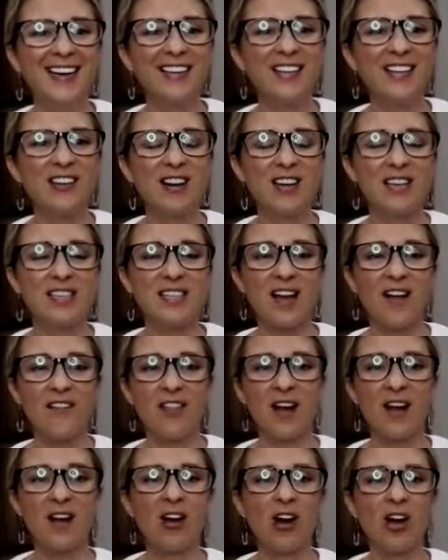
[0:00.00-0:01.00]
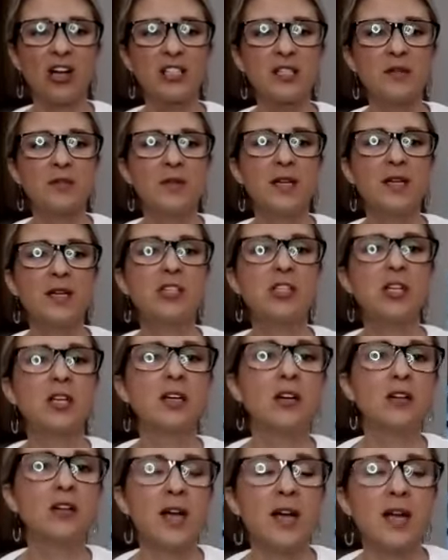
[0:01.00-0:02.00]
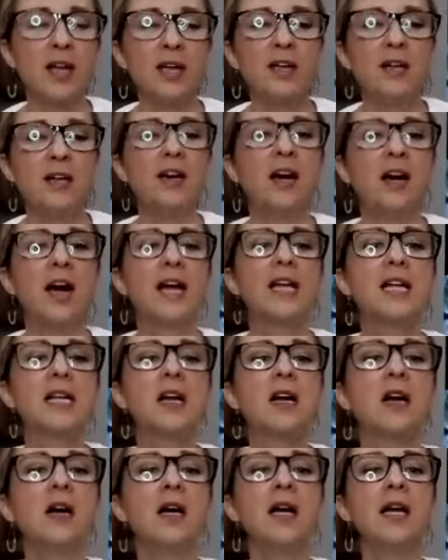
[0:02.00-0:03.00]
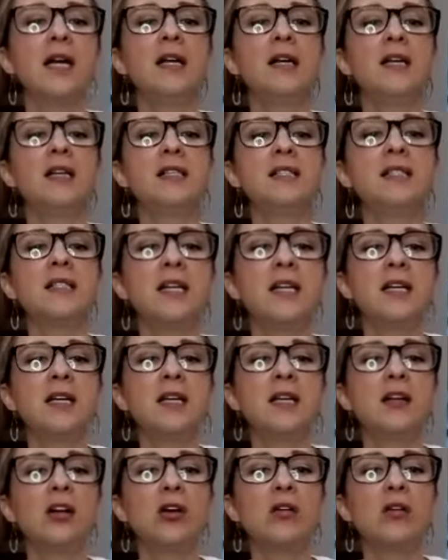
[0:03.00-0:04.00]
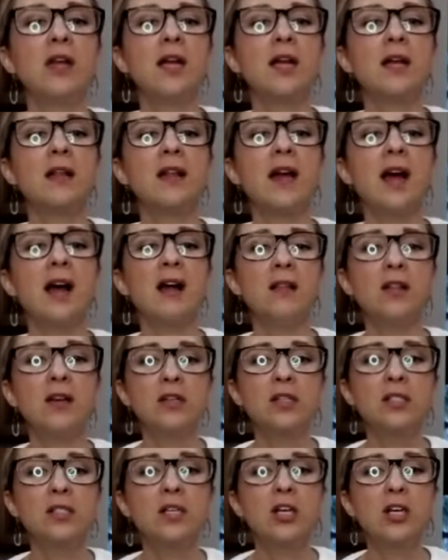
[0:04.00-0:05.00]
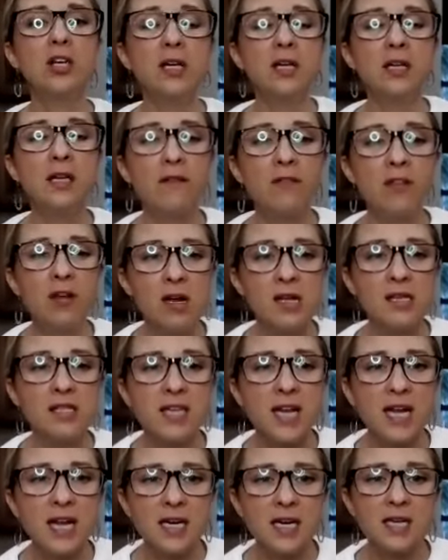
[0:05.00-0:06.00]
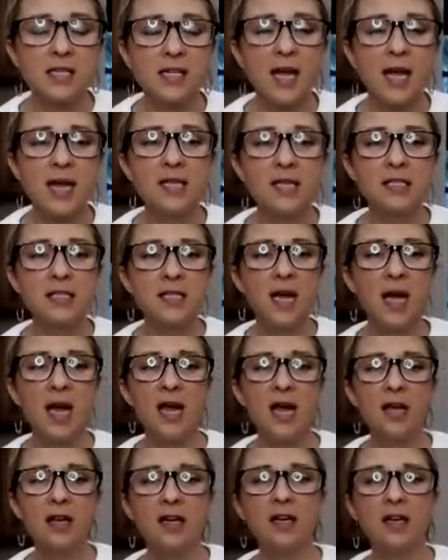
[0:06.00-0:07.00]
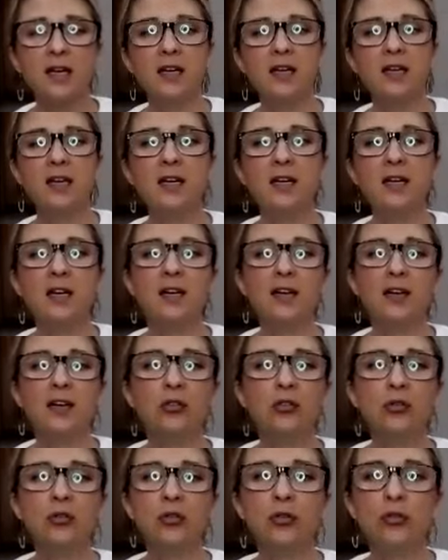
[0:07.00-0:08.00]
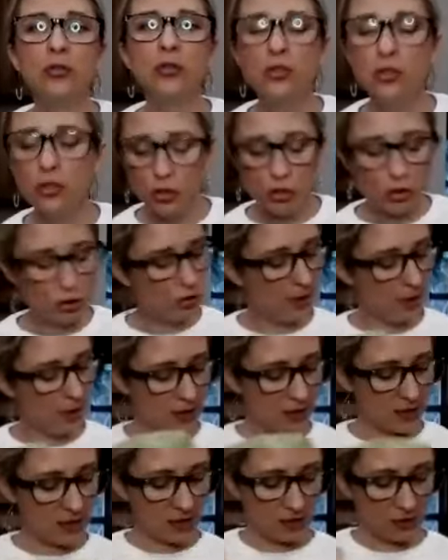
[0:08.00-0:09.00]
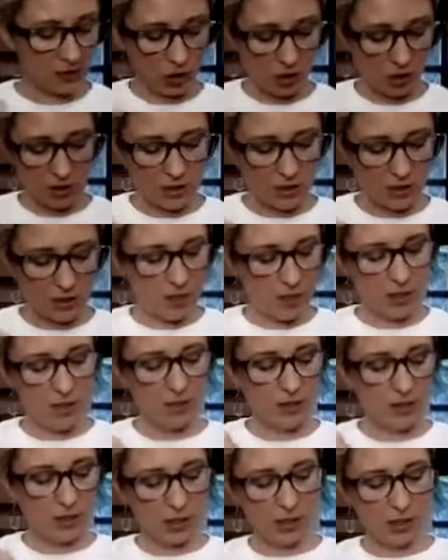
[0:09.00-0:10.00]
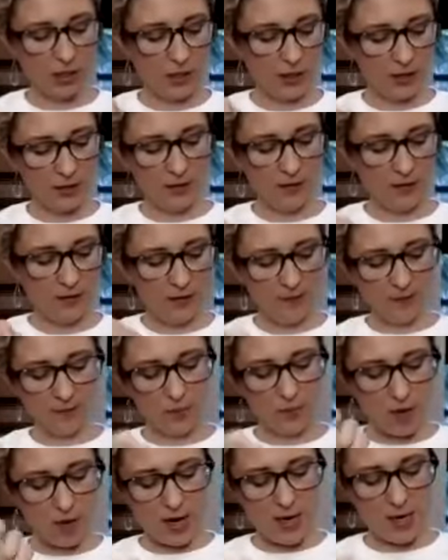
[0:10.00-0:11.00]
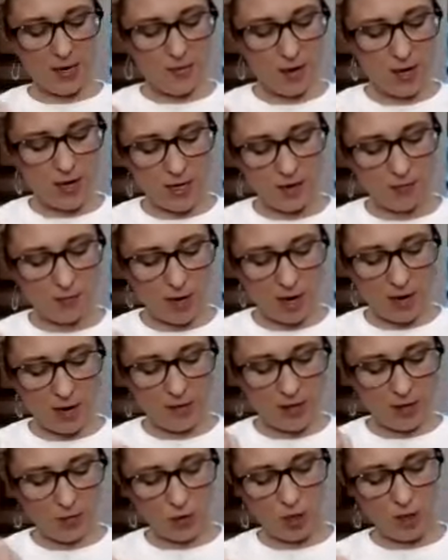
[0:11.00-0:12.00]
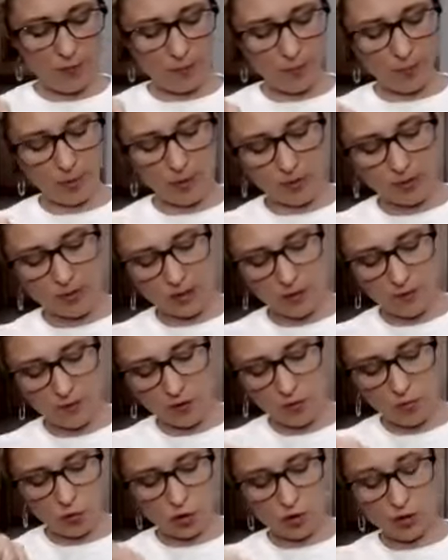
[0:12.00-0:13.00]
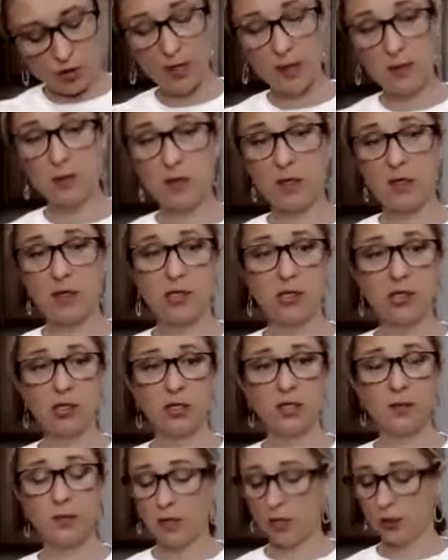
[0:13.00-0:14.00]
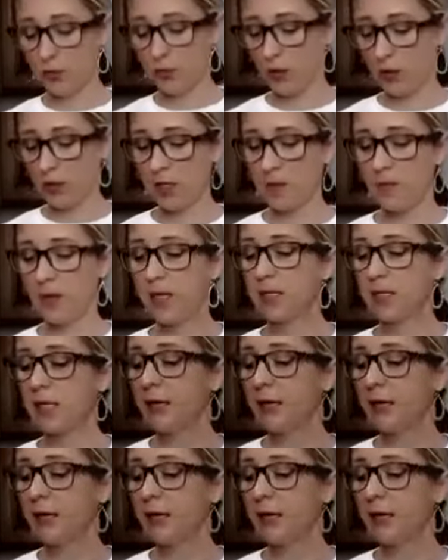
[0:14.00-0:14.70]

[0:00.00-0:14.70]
You guys have that awesome ninja. Okay. I can kind of see it. Okay. That looks good. Have you guys taken a taste yet? Ooh, it sure smells good. Mine might I might want to pulse it a few more times, but it sure we, smells really amazing.